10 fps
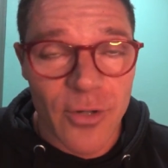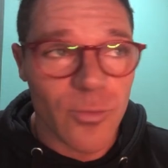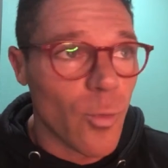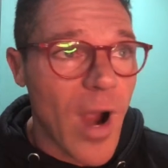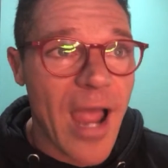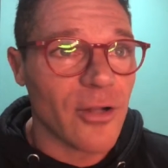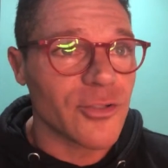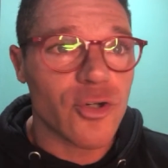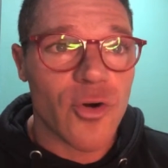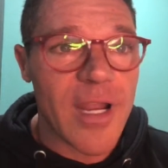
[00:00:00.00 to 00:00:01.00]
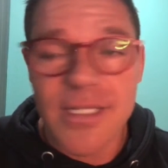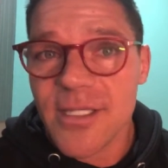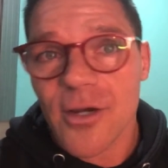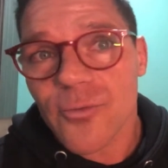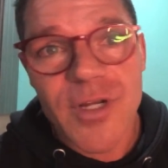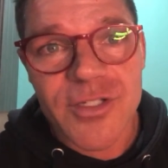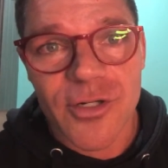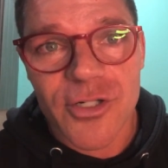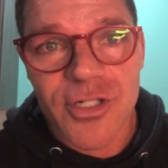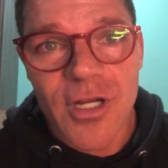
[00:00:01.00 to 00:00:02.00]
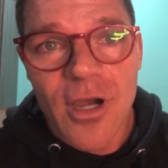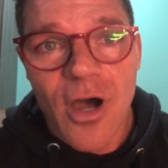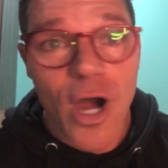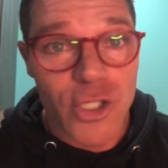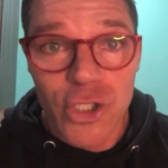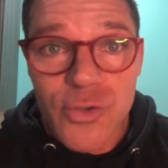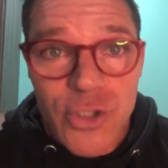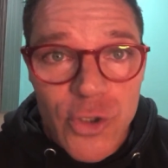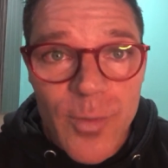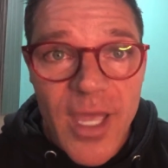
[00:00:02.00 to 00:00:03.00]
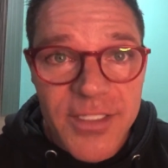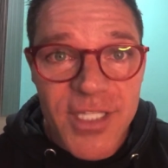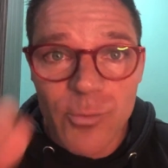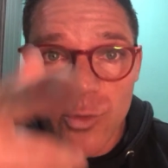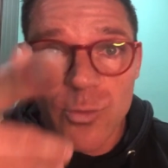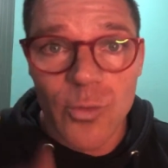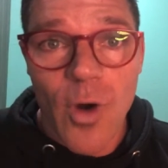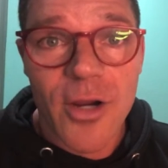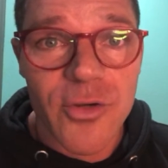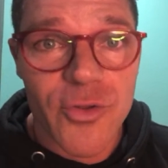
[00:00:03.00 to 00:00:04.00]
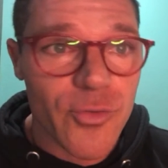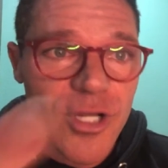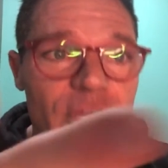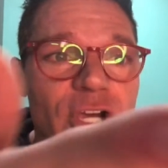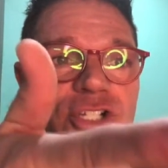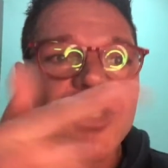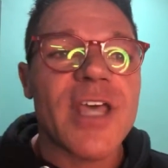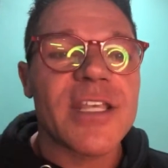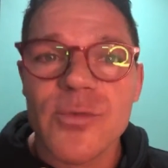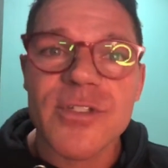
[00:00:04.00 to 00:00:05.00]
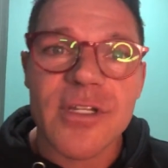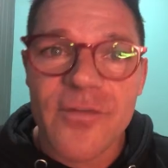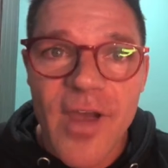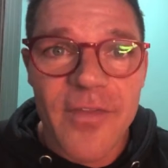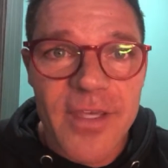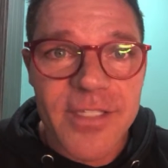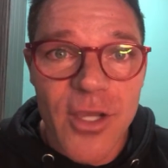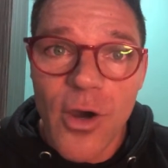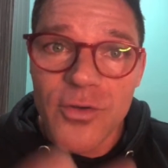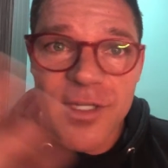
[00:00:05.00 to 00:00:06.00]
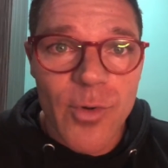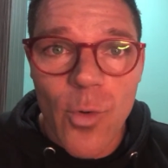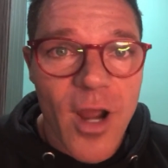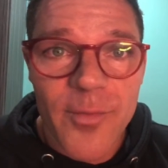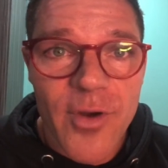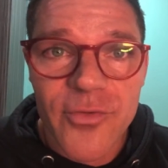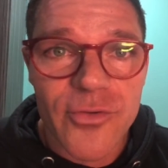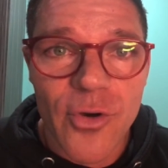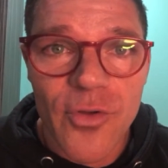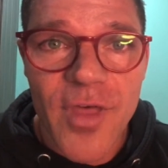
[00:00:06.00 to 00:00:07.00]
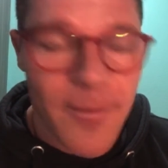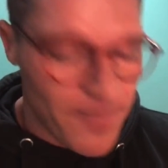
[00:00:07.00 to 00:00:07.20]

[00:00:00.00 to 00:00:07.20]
wild, crazy on research on YouTube, and someone will walk you through it, just like someone's going to find this and go, oh, someone walked me right through the whole thing.